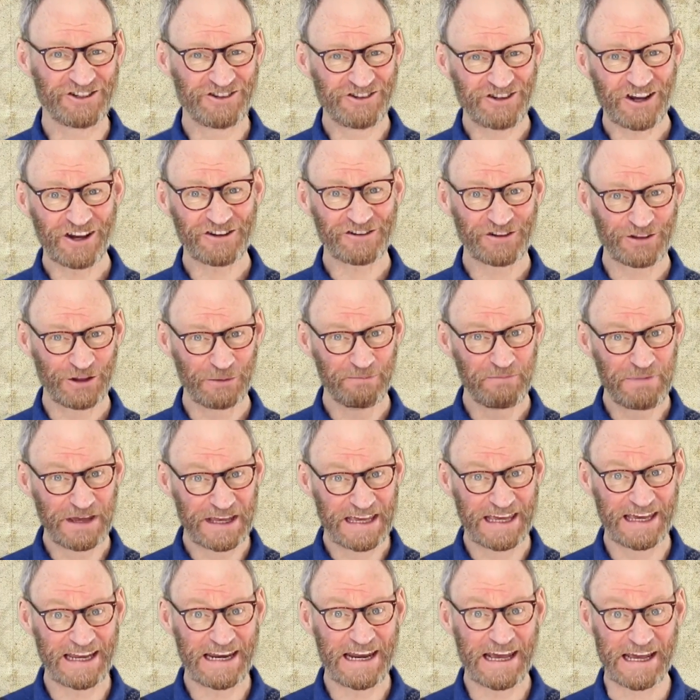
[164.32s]
just the
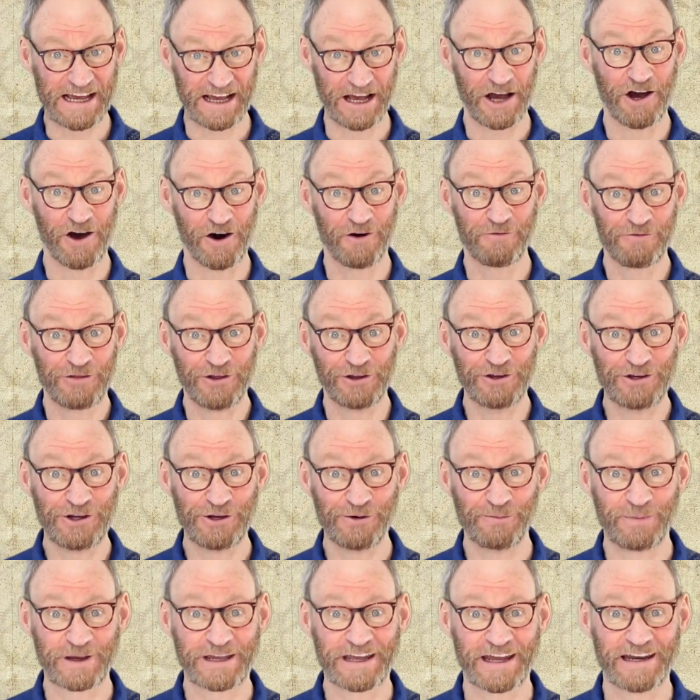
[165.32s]
beginning of the
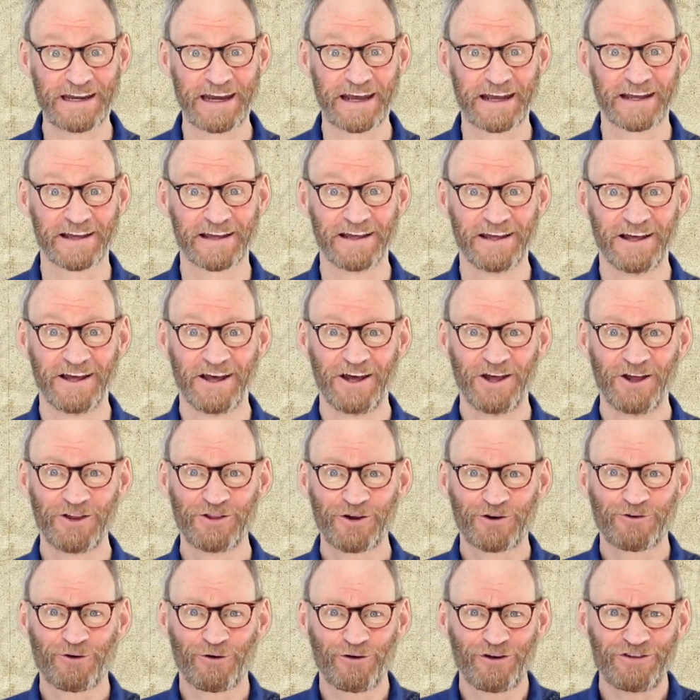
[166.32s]
new beginning.
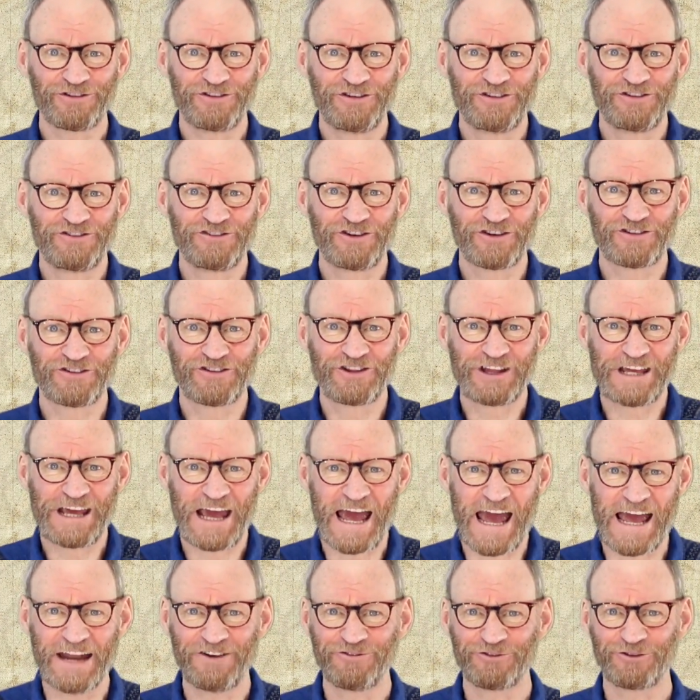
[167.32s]
The cross is just the
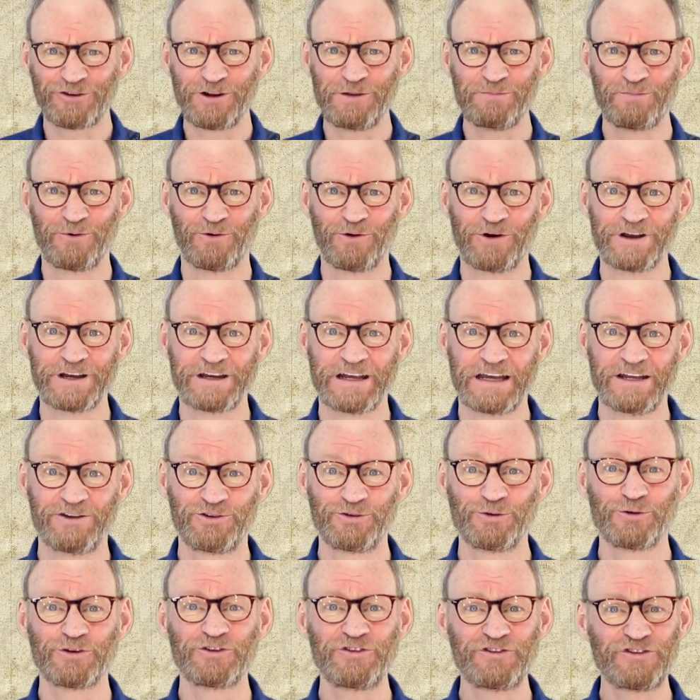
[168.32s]
entry point
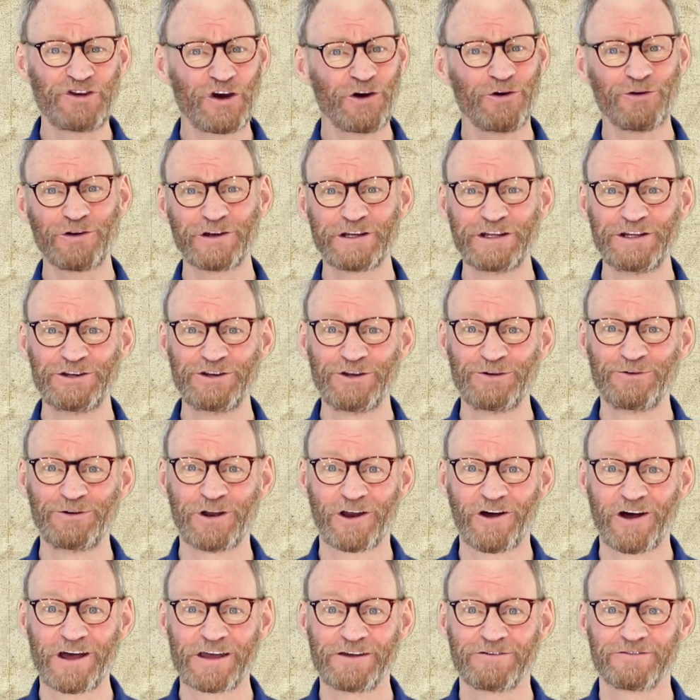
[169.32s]
into a totally new
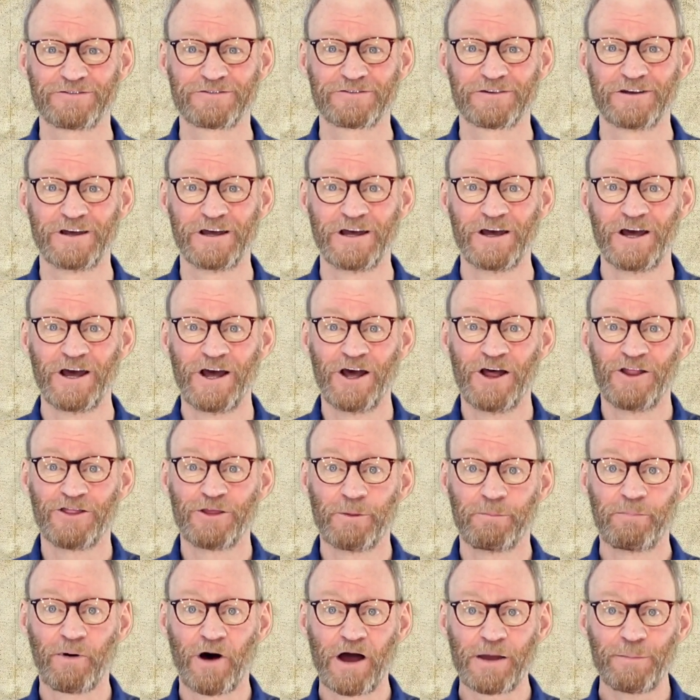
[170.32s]
life.
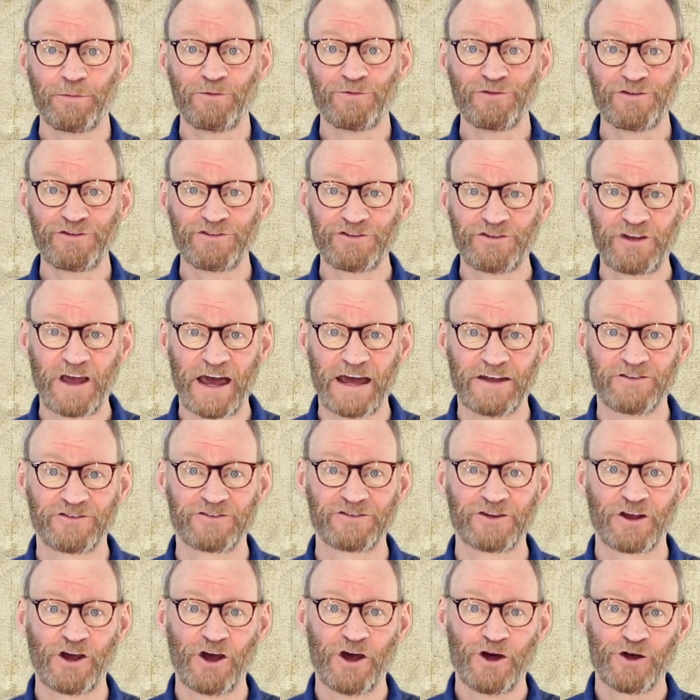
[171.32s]
The Bible
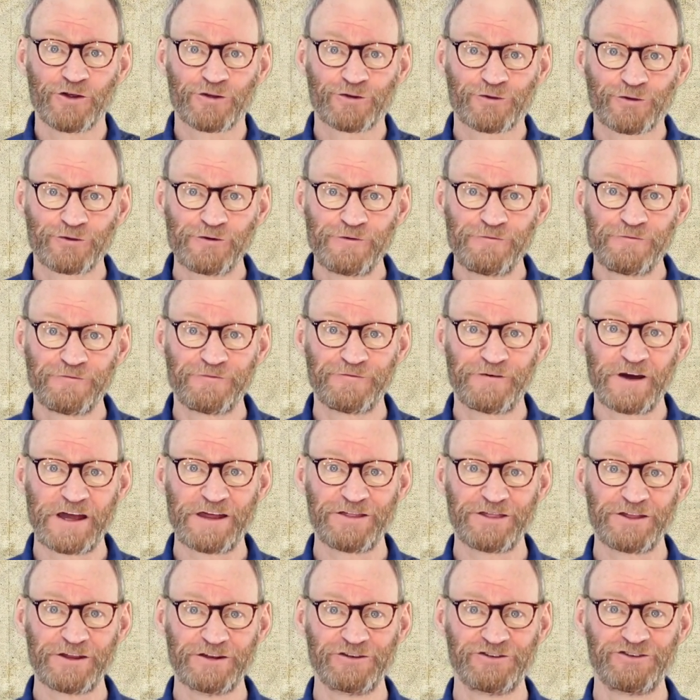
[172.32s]
says, through
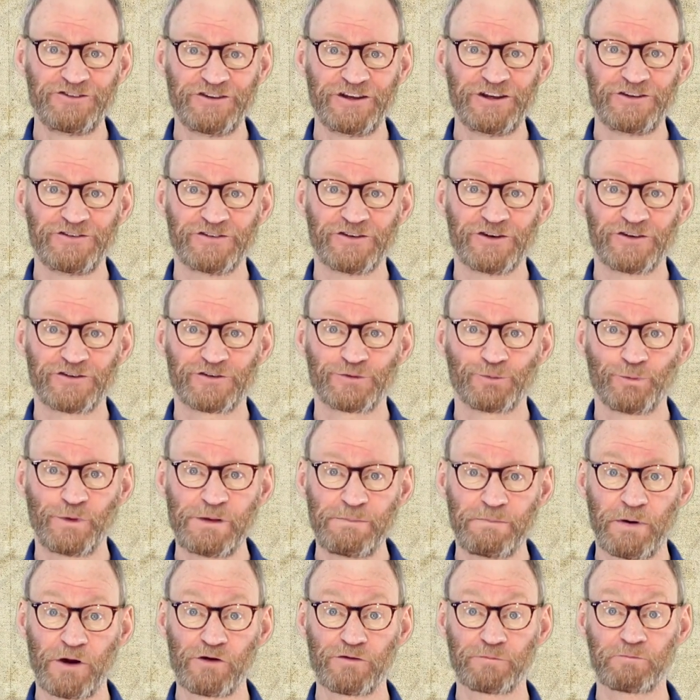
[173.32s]
faith in Jesus, we
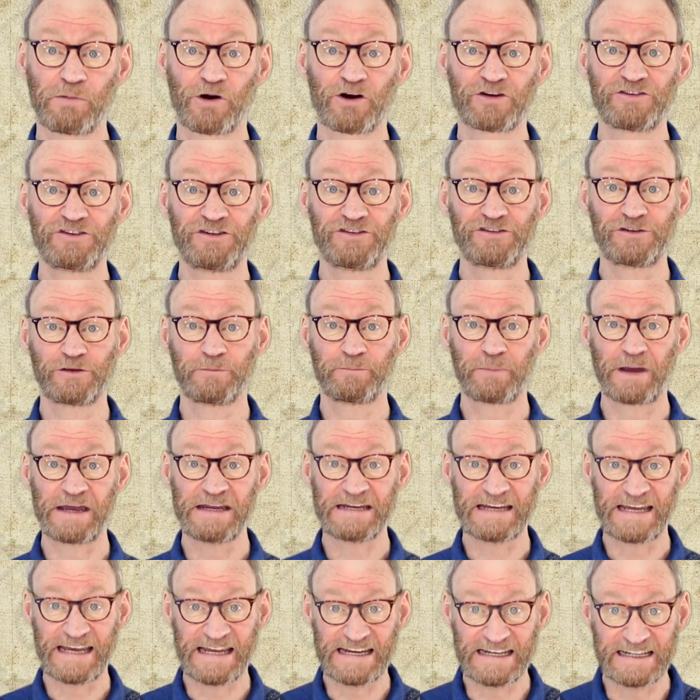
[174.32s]
both
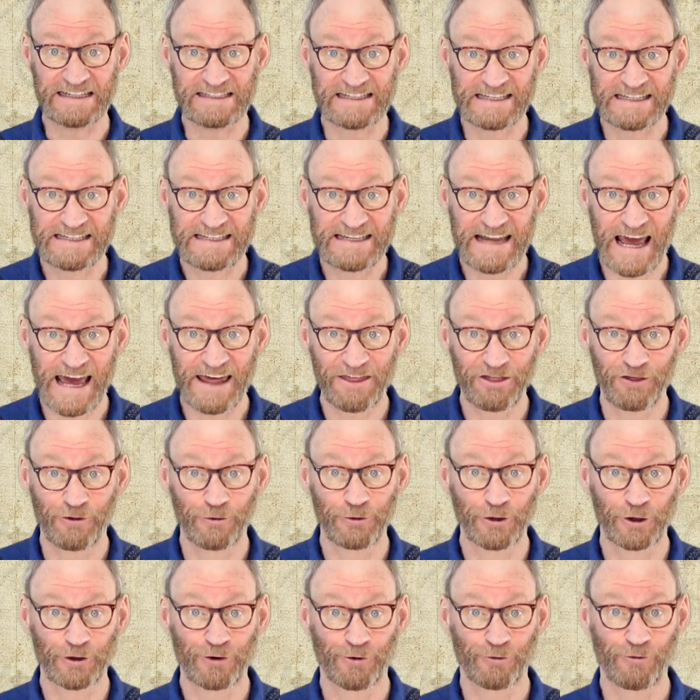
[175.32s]
participate in his death
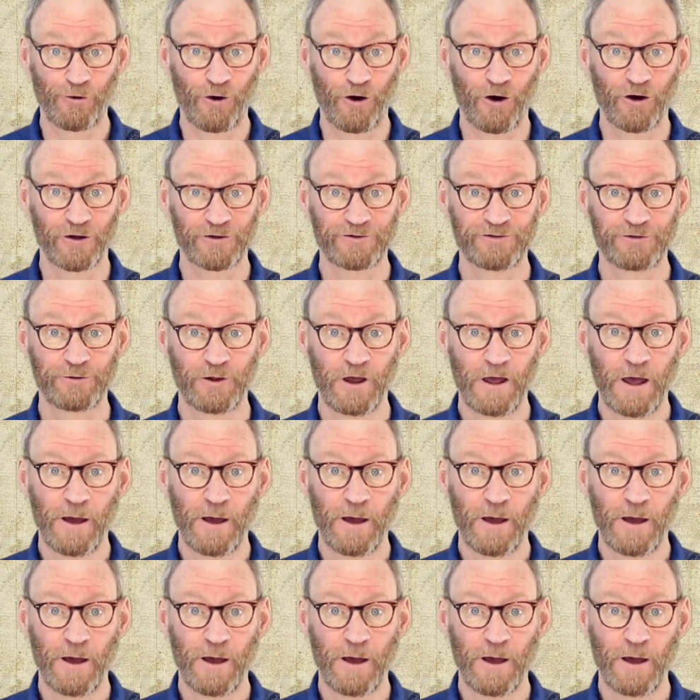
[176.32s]
on the cross,